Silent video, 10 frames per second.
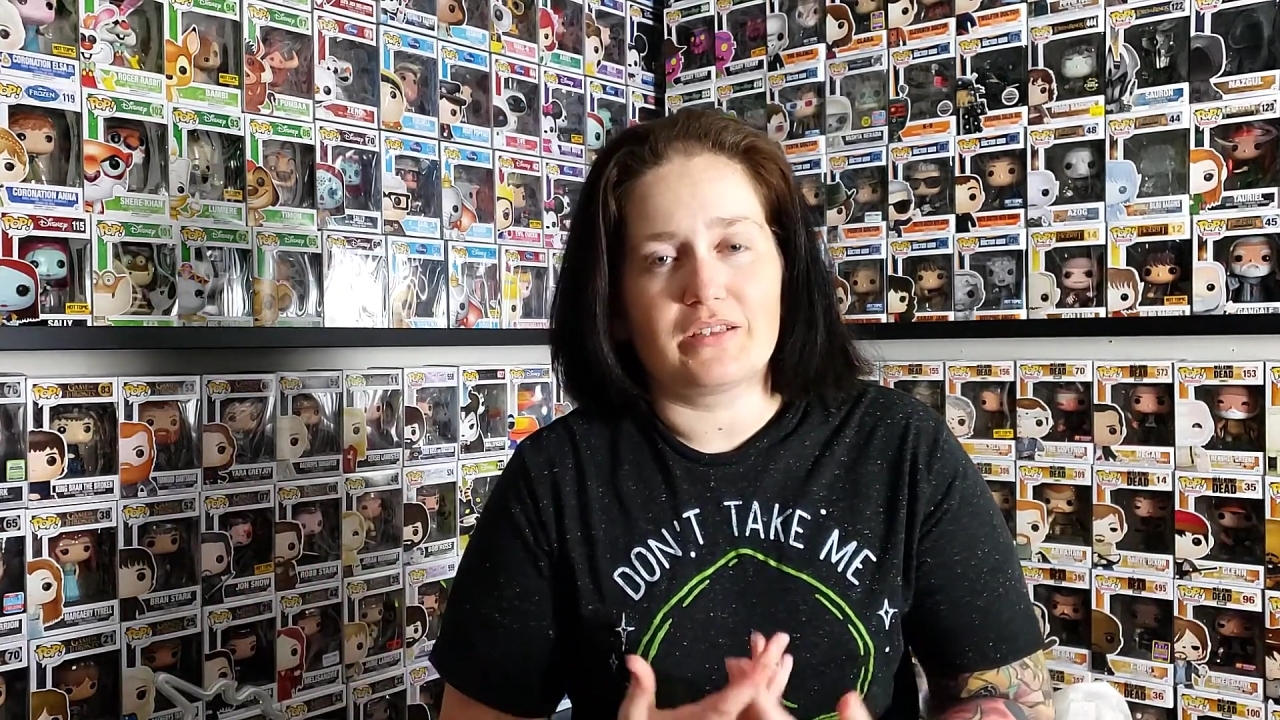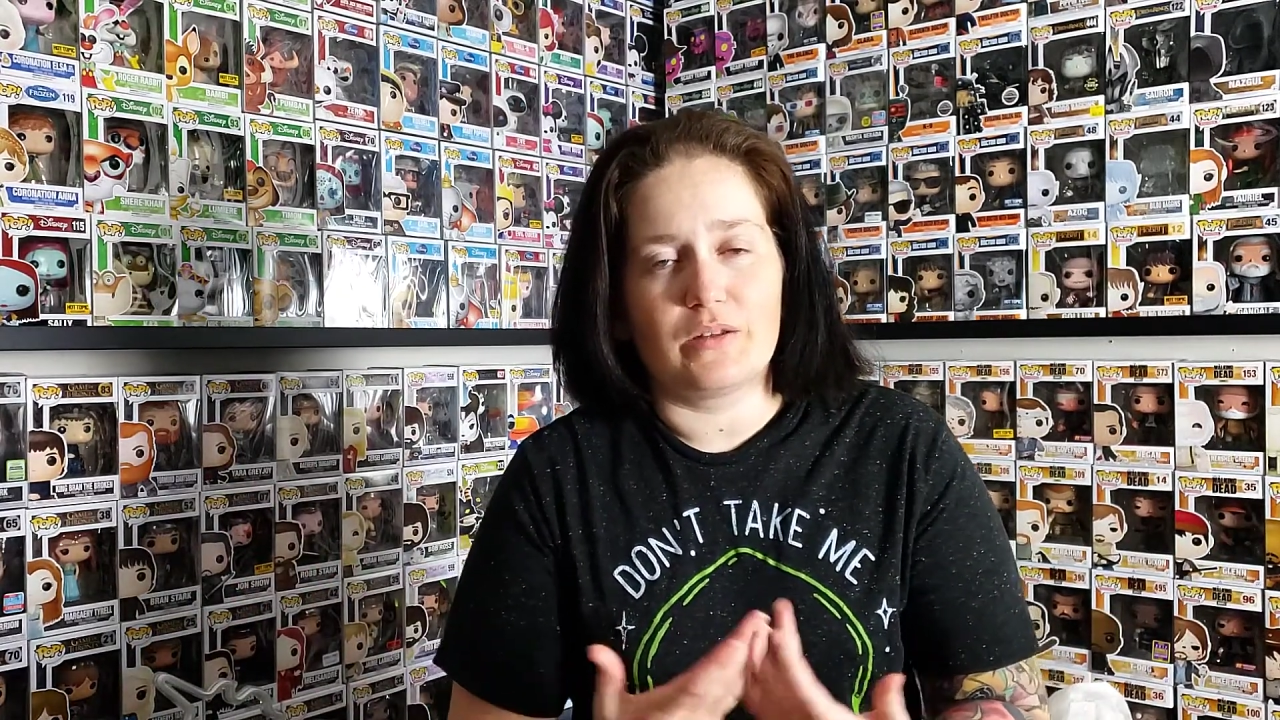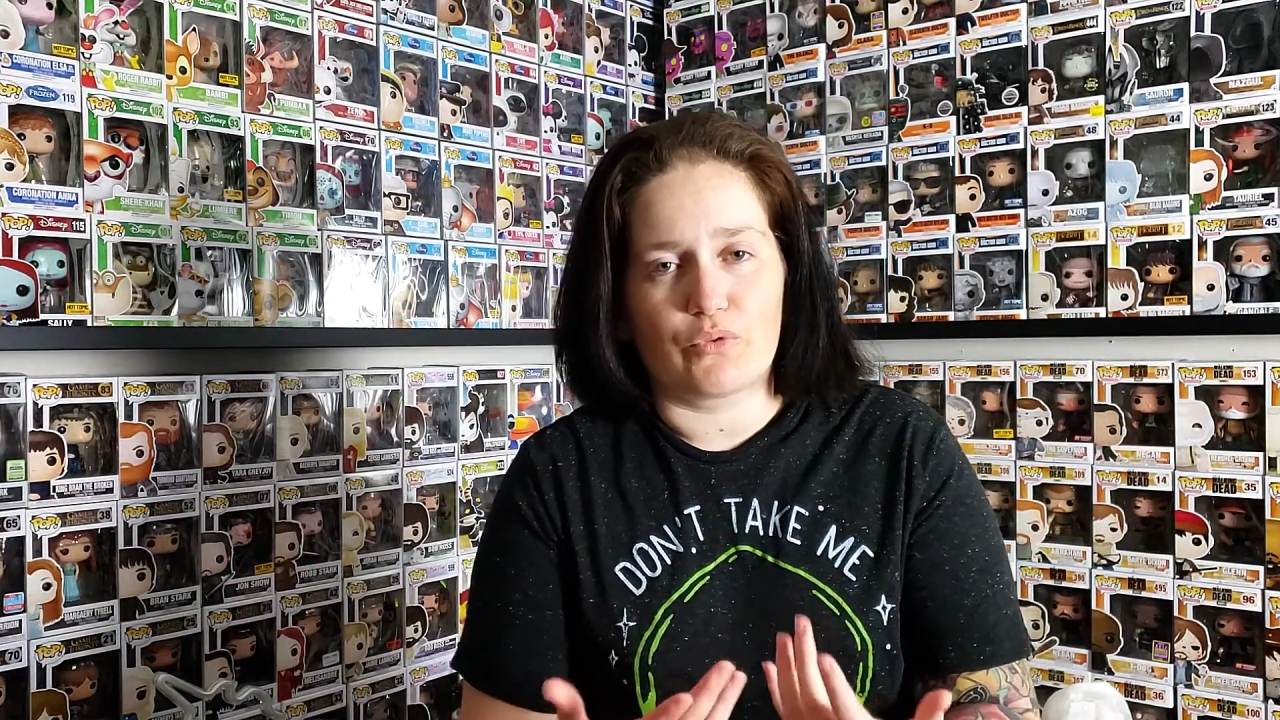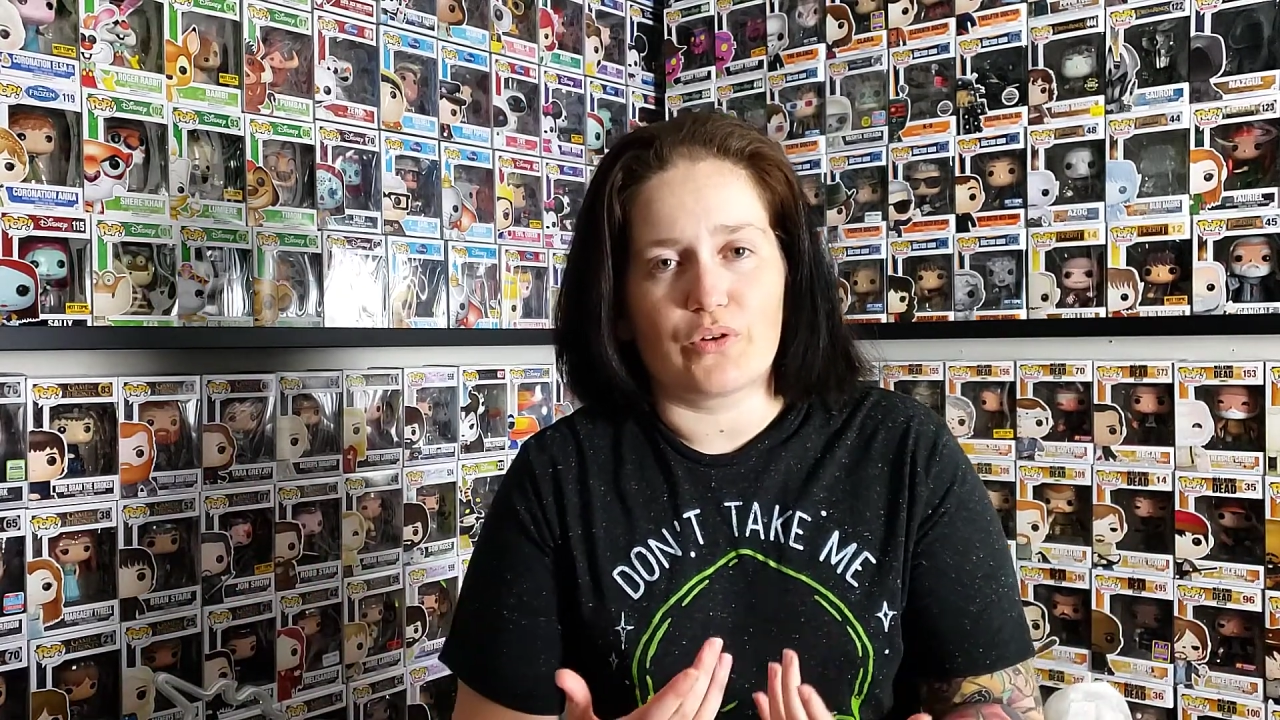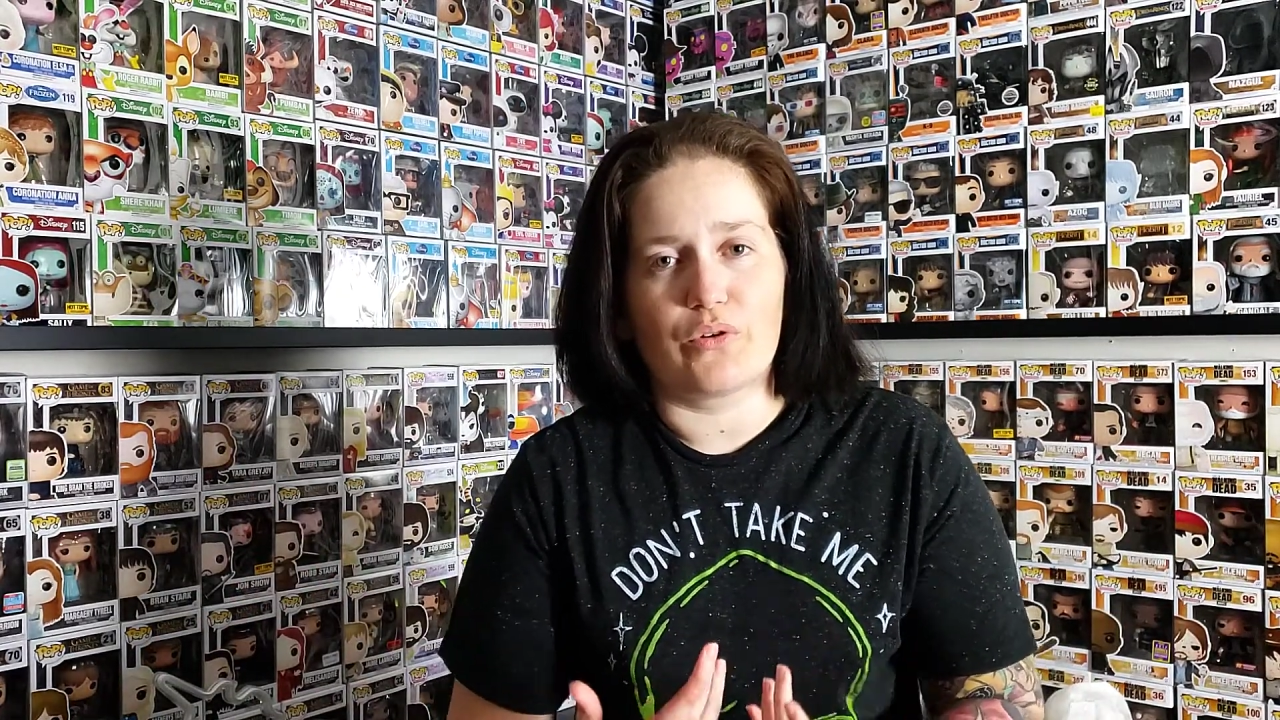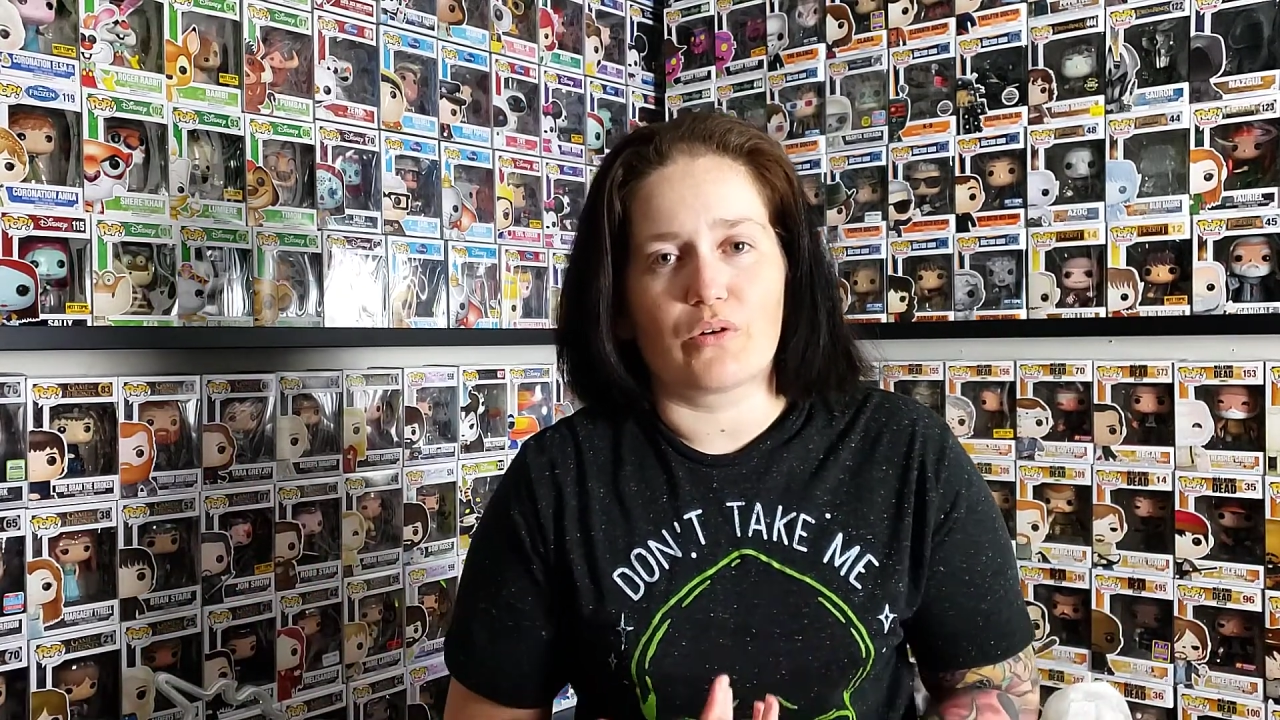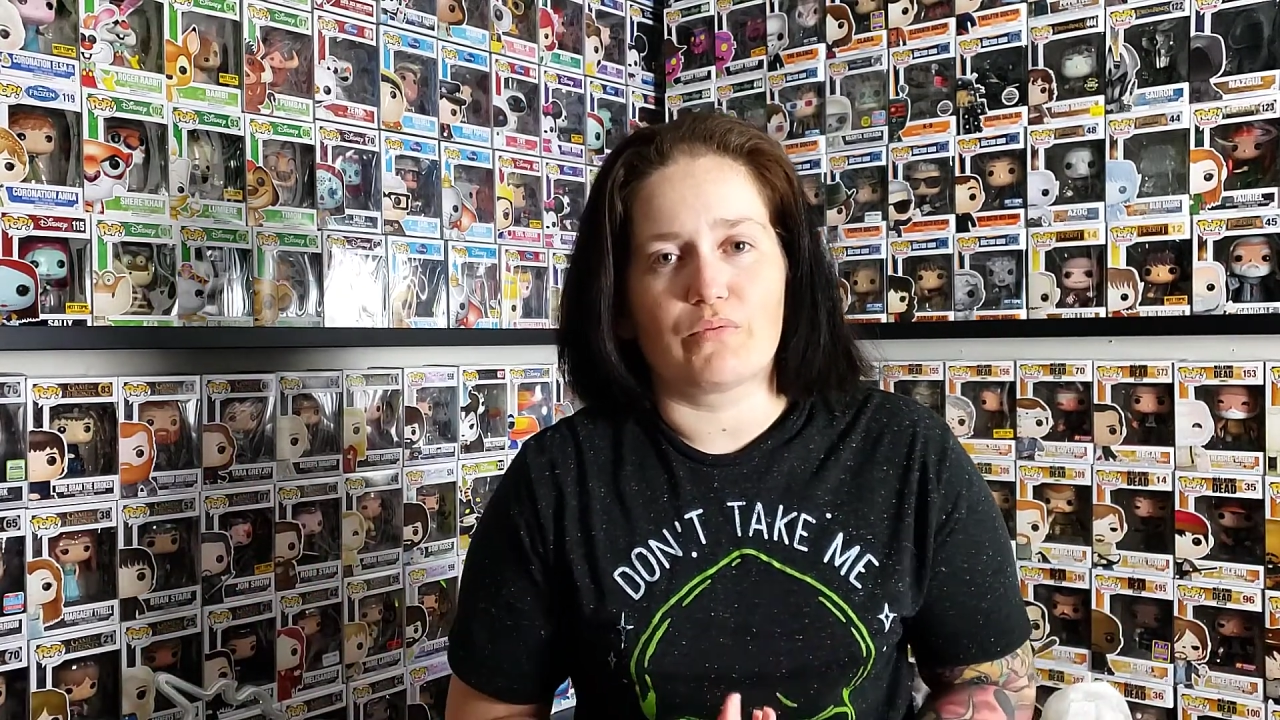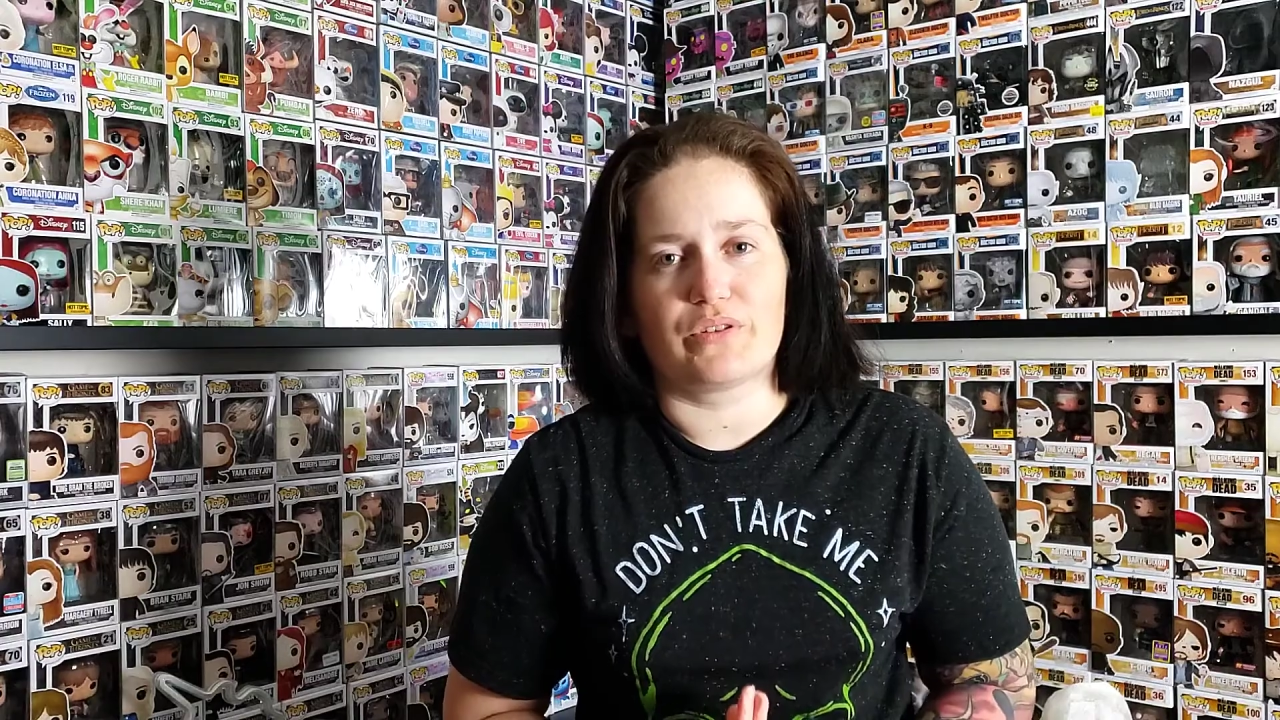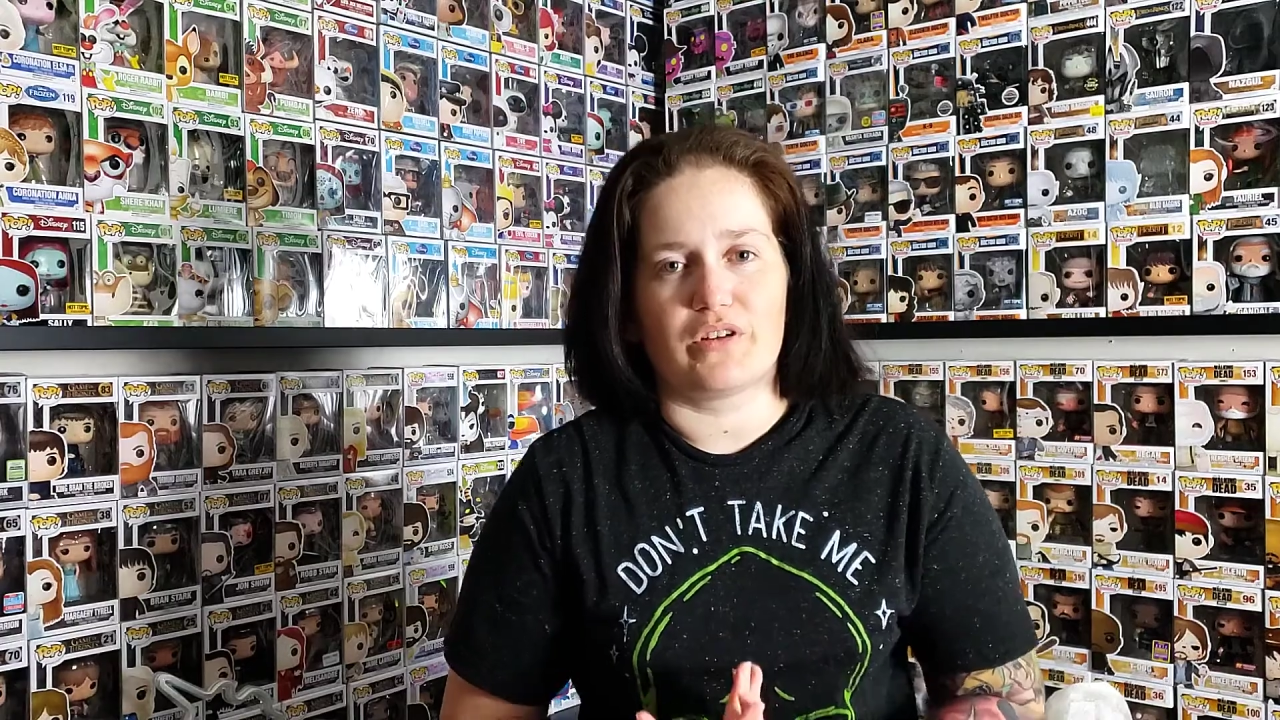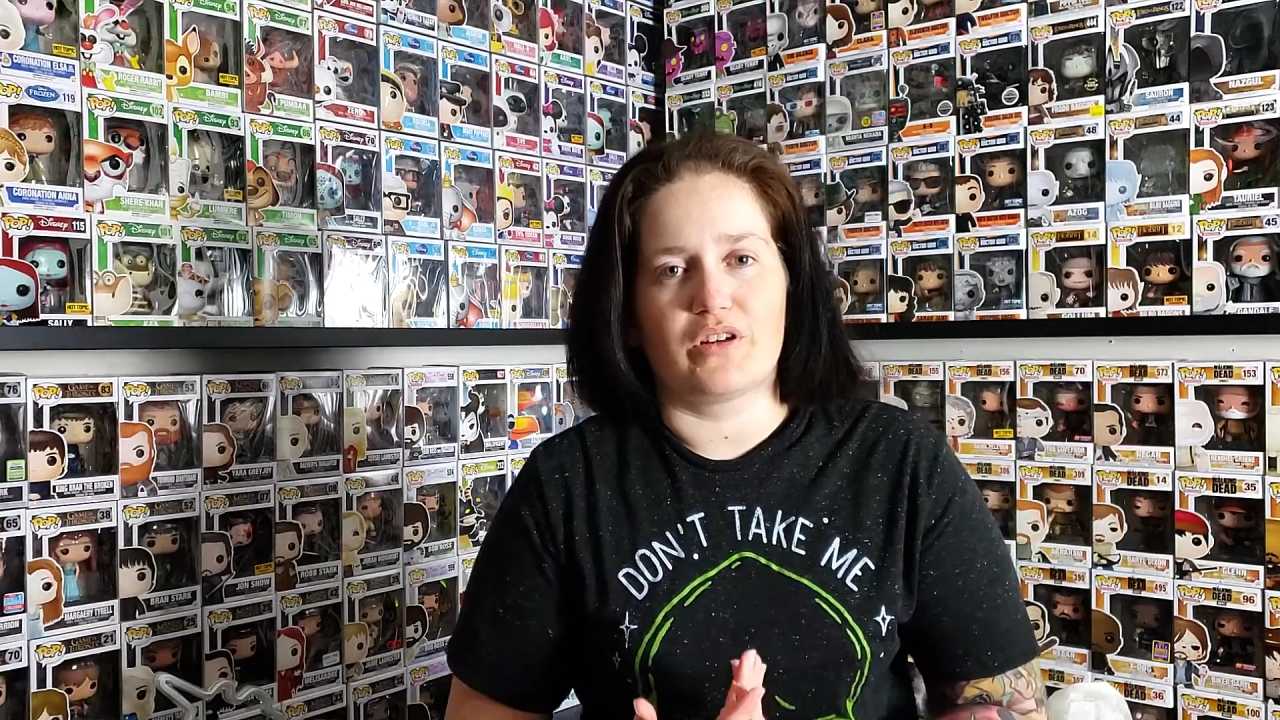the Marine Corps
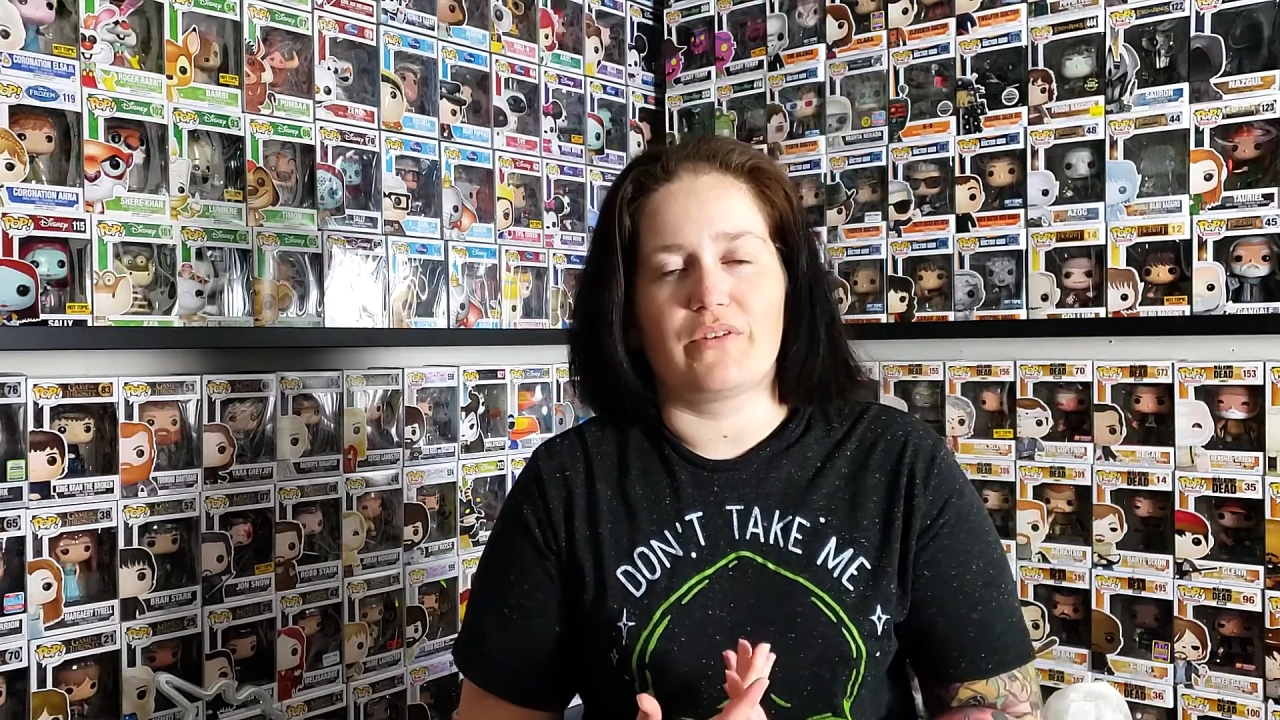Reserve,